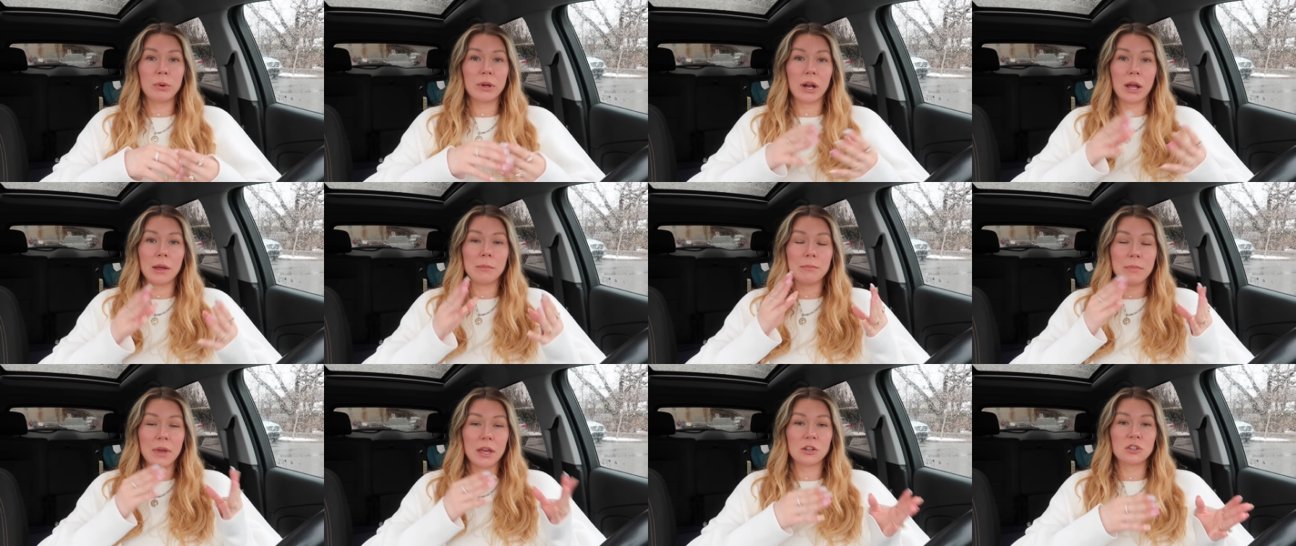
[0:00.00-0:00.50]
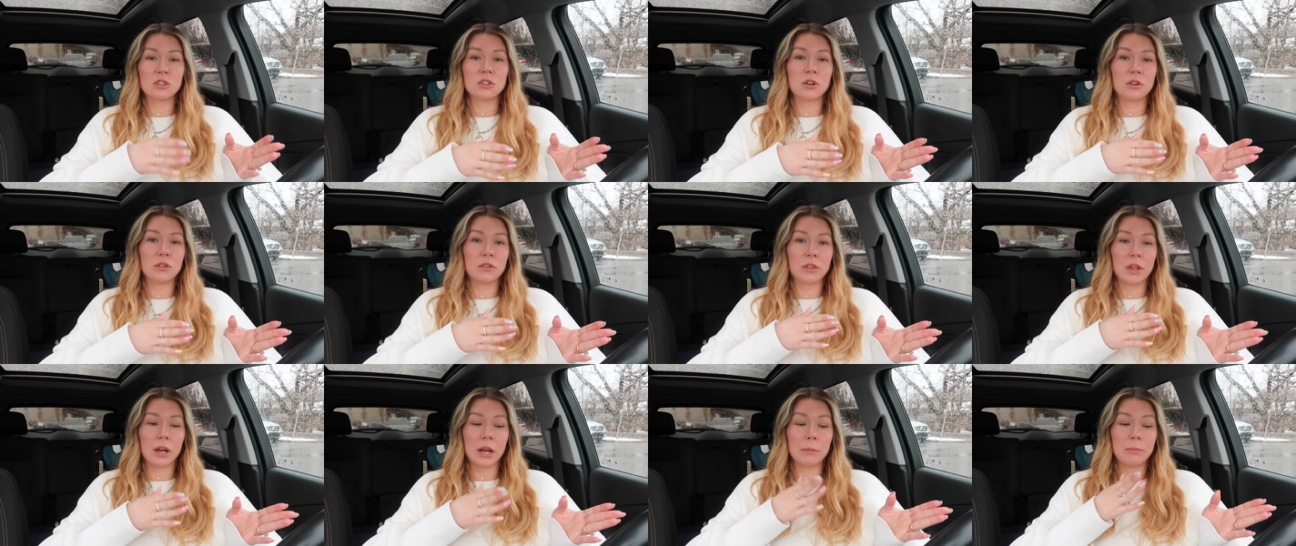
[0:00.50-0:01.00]
but I make
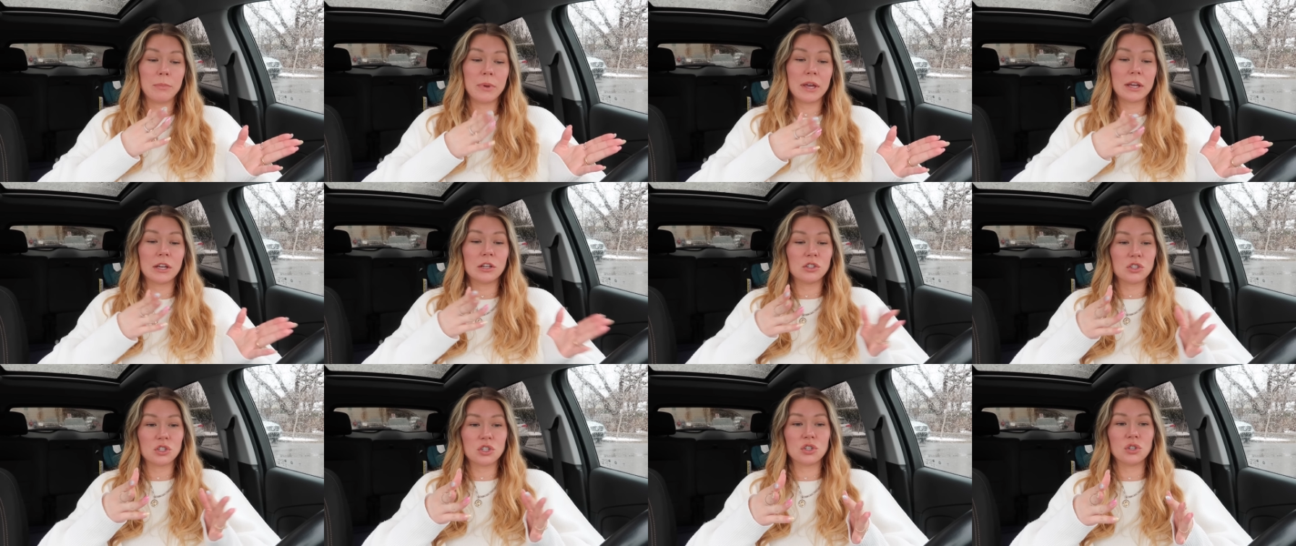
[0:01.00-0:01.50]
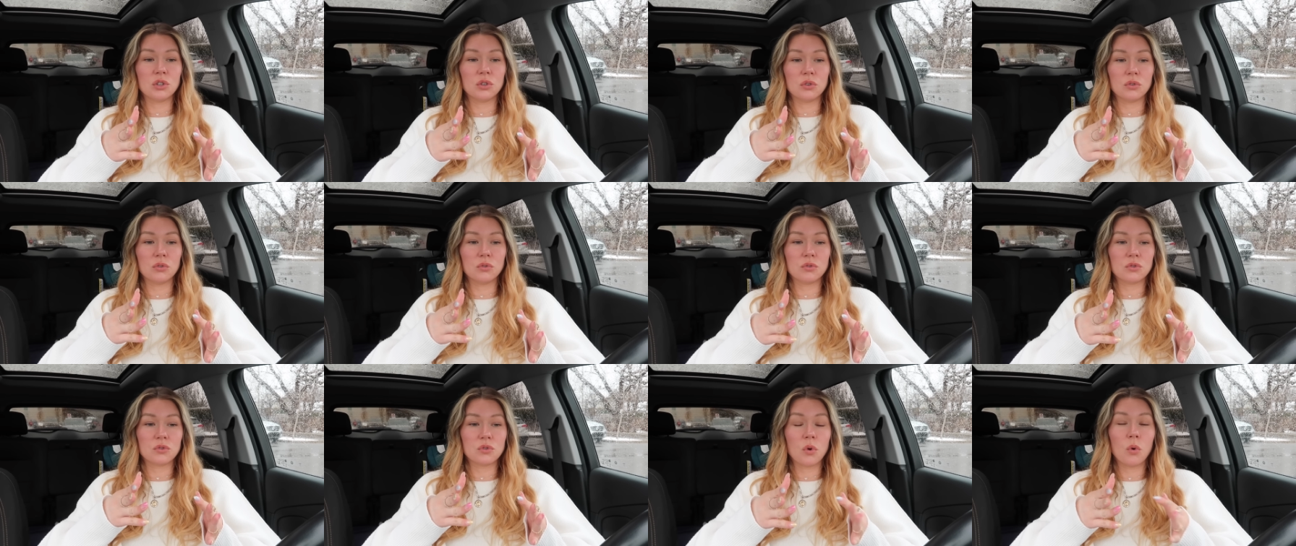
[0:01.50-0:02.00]
sure that I pick and
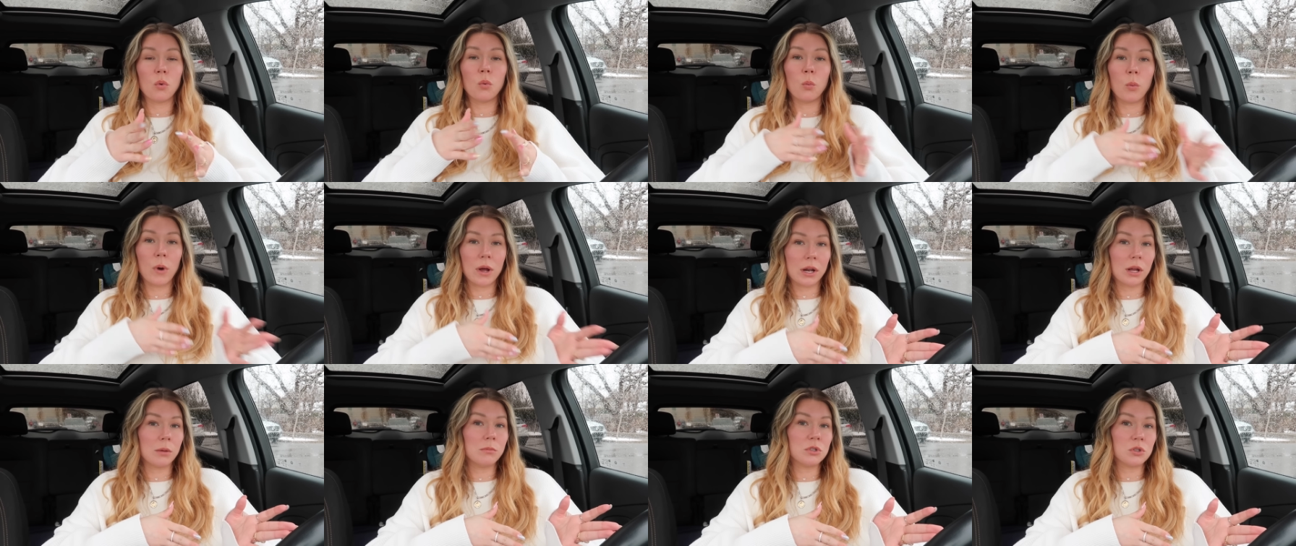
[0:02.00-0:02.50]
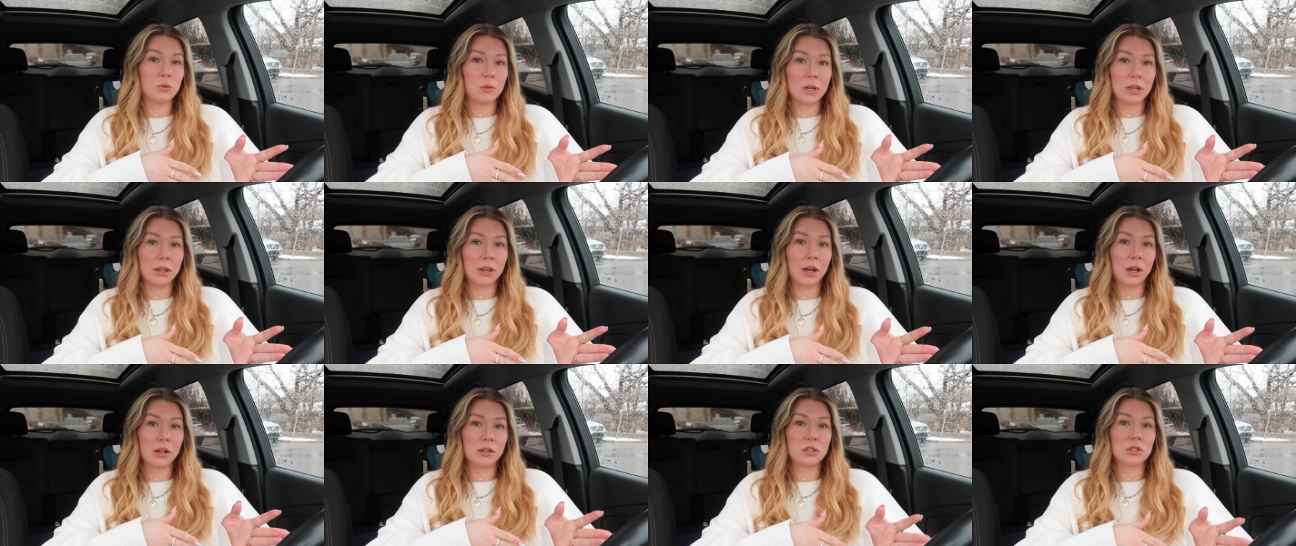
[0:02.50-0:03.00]
choose when I'm
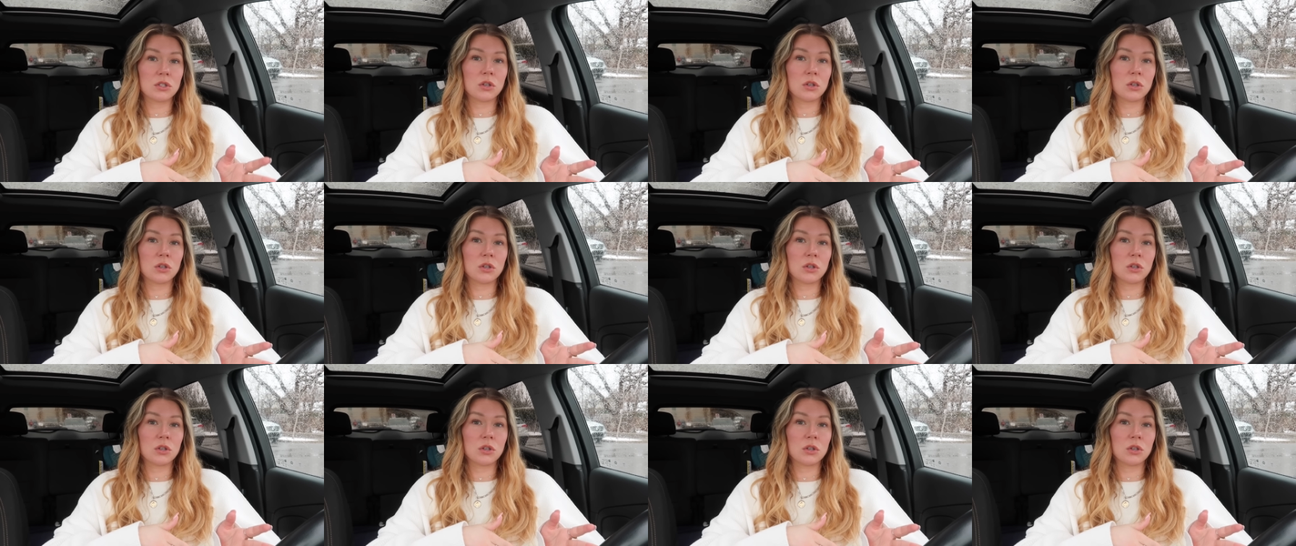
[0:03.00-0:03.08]
doing that.